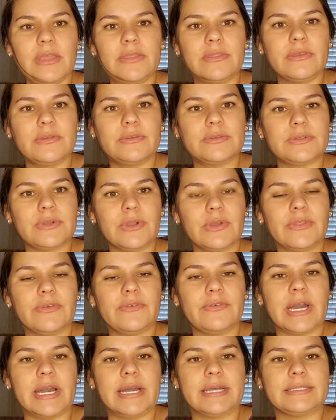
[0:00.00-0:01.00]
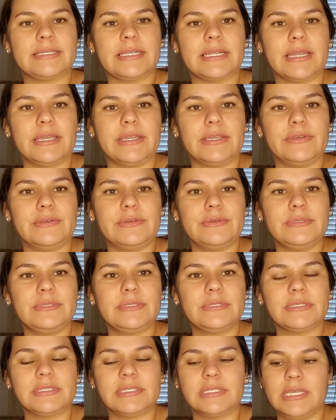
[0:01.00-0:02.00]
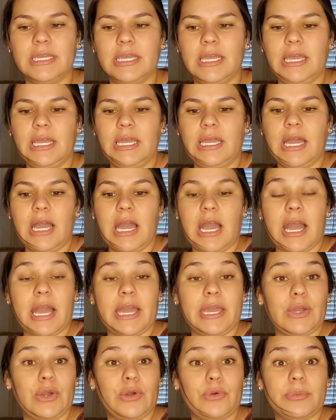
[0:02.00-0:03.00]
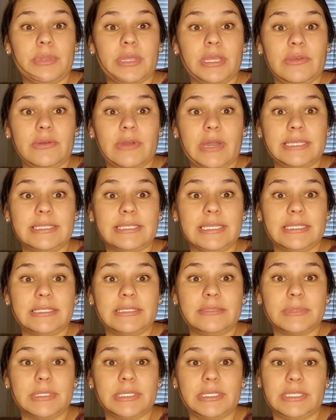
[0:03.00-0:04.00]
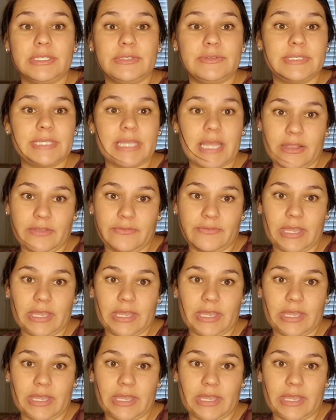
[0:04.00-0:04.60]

those are all the fajas that I used. I hope that you guys get some good use out of